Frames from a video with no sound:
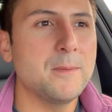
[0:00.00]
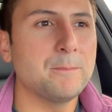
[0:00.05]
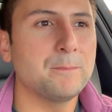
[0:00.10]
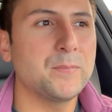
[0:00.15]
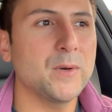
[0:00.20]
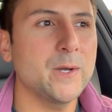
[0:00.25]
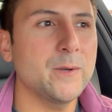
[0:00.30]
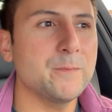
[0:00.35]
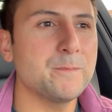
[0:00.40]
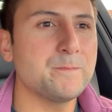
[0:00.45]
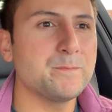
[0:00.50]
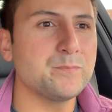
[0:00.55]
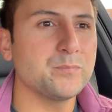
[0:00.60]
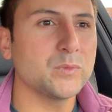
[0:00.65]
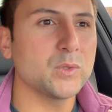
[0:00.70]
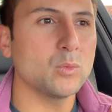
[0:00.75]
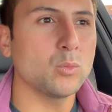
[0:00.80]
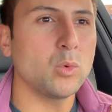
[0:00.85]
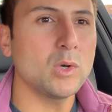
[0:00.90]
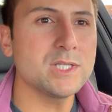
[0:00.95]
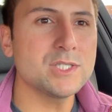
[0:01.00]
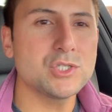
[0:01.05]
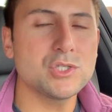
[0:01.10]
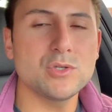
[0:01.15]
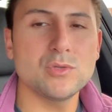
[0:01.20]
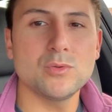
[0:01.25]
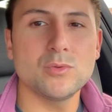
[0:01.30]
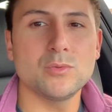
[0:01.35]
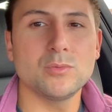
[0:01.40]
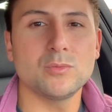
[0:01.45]
But once
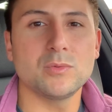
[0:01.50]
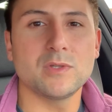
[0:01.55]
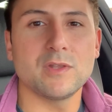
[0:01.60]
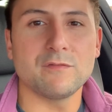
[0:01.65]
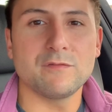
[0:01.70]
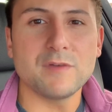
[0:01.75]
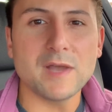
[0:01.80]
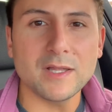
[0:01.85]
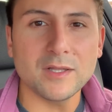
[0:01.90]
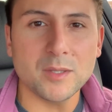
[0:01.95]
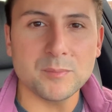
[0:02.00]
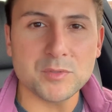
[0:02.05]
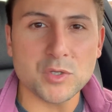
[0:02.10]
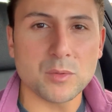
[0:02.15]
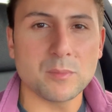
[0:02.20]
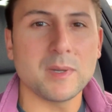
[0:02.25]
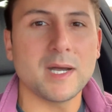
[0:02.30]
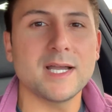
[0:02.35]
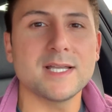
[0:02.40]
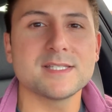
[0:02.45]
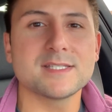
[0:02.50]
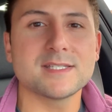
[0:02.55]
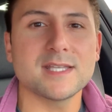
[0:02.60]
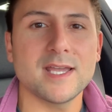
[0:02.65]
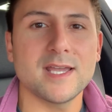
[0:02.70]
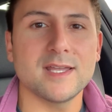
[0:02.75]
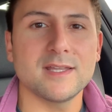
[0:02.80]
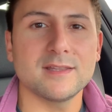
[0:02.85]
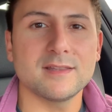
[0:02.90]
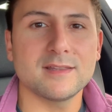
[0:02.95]
you develop your
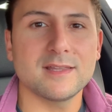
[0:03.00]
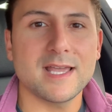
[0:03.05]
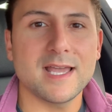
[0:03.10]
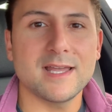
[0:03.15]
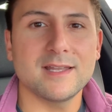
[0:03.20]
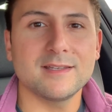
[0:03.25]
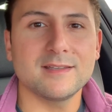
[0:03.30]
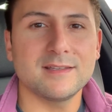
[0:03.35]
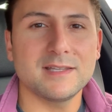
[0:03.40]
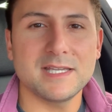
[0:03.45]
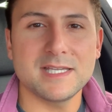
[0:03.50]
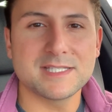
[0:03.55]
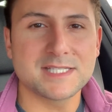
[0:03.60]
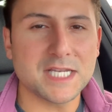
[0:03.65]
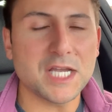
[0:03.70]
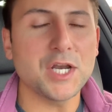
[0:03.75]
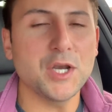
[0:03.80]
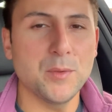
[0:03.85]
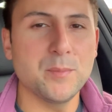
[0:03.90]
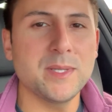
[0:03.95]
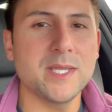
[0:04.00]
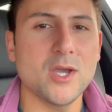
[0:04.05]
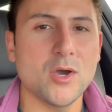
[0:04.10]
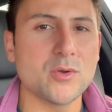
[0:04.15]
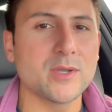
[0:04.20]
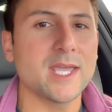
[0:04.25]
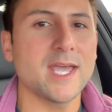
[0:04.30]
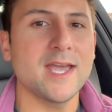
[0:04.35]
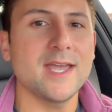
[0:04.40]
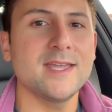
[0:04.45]
mindset that it's gonna be
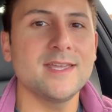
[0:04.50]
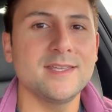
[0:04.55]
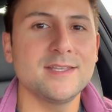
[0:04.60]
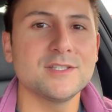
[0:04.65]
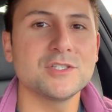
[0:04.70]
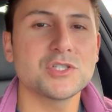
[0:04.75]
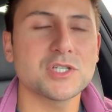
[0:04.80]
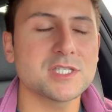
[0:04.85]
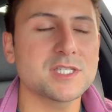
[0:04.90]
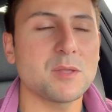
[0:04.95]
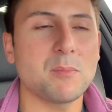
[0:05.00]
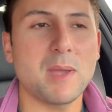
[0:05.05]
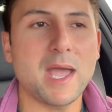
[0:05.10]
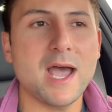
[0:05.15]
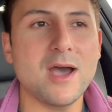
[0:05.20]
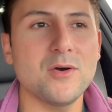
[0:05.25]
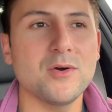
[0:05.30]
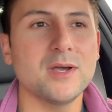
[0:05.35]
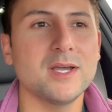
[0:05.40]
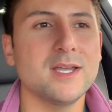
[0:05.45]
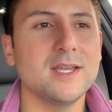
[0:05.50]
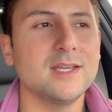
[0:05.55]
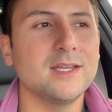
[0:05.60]
okay, just about,